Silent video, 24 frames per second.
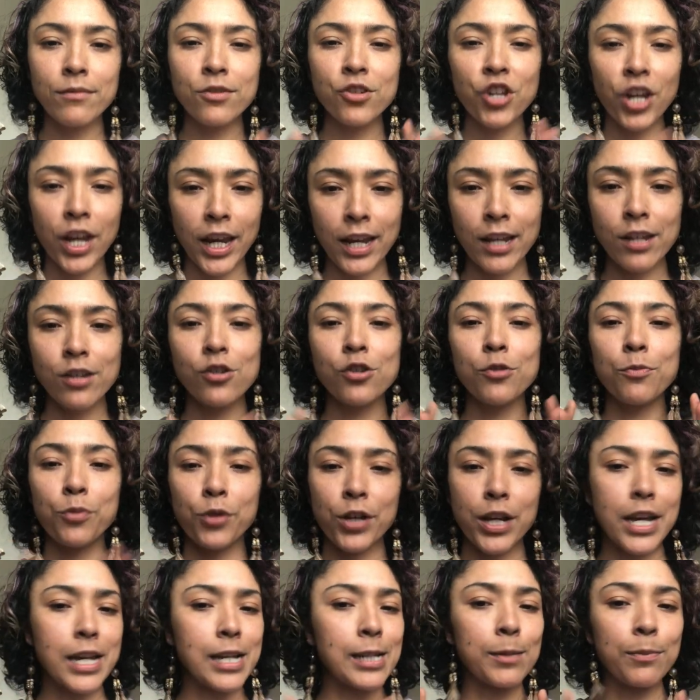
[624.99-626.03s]
Change
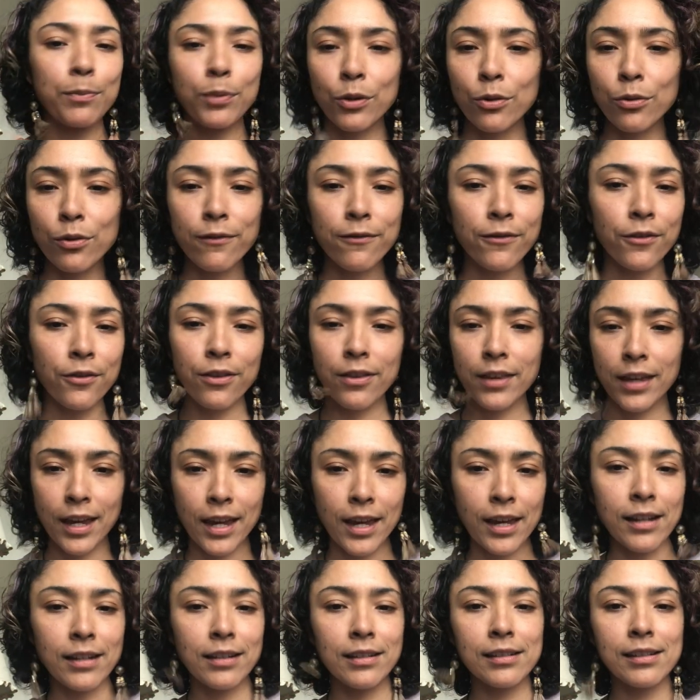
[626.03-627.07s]
brings beautiful
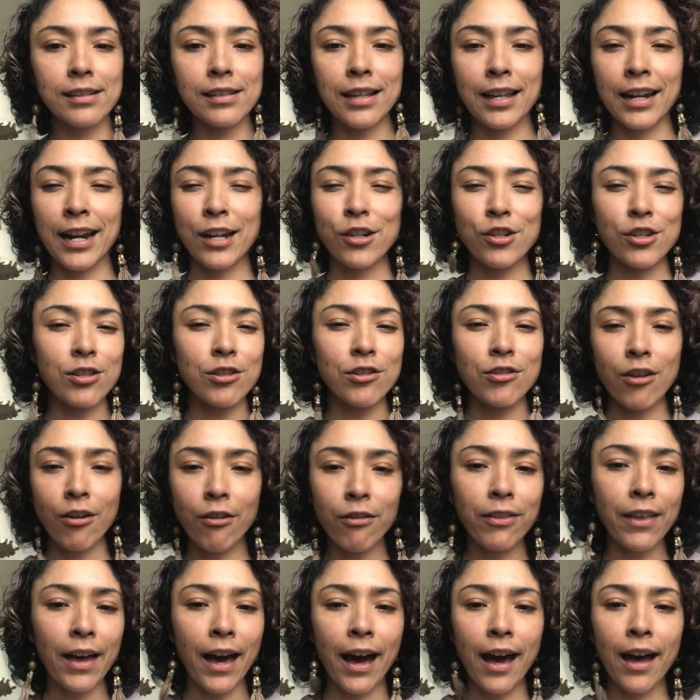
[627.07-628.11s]
things, and I just know
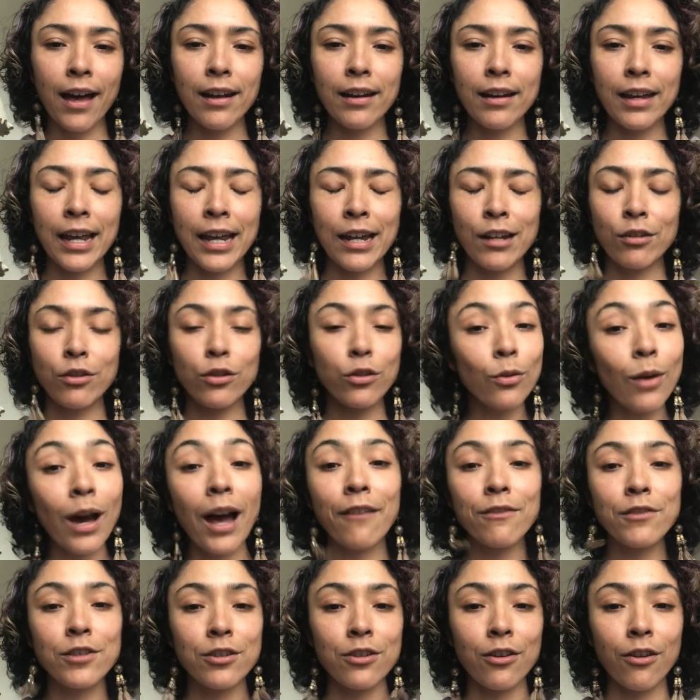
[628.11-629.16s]
that. And you
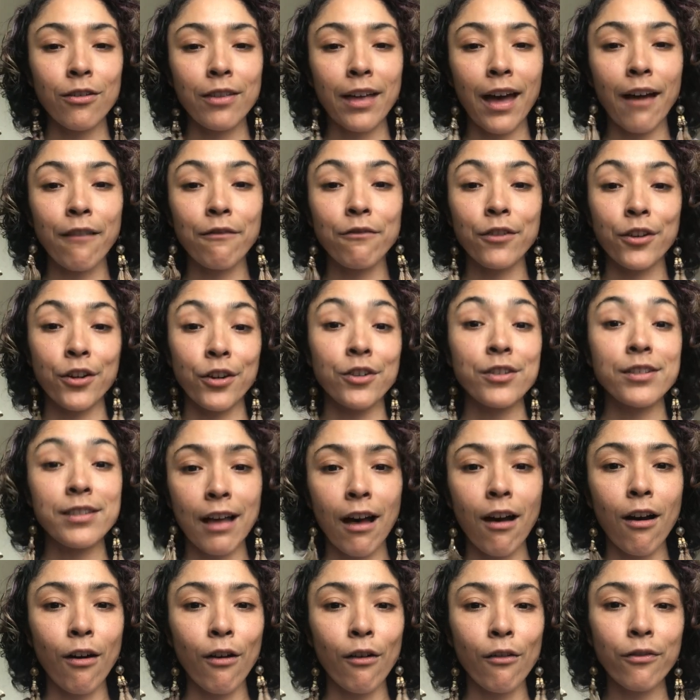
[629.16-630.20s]
have to know that for
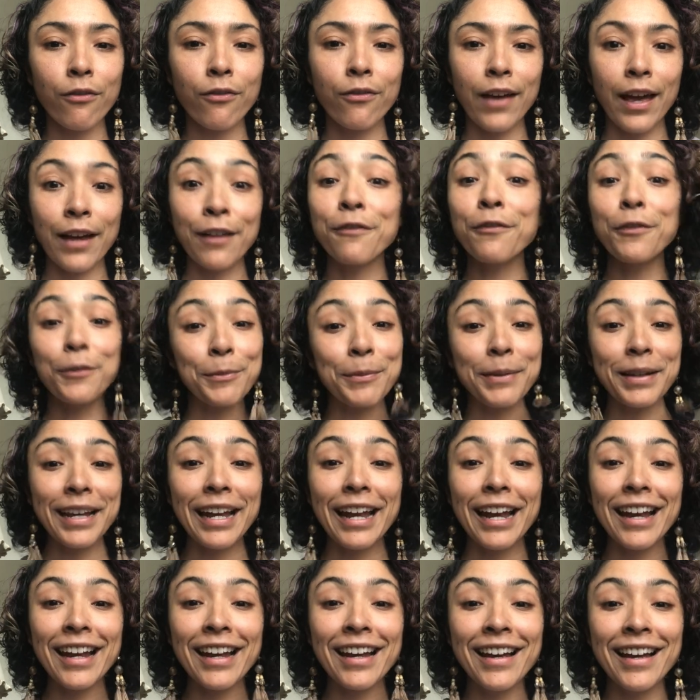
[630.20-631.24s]
yourself and for
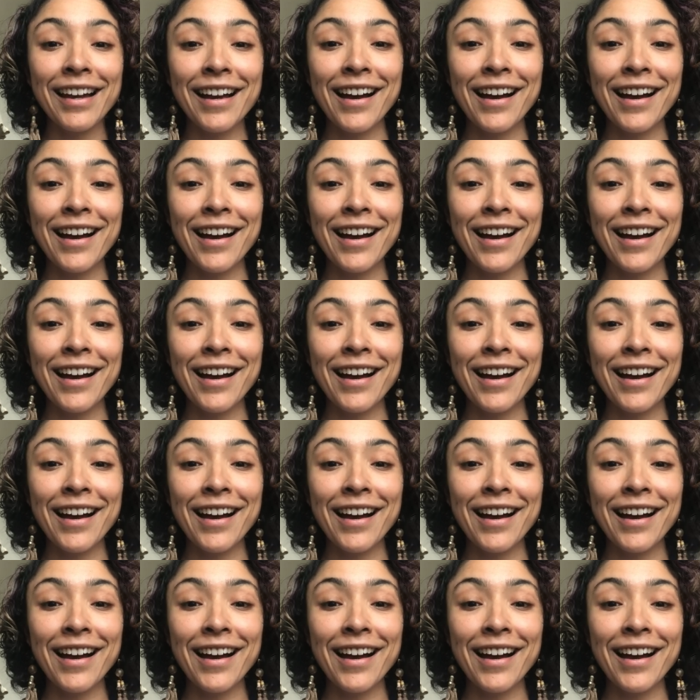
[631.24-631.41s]
me.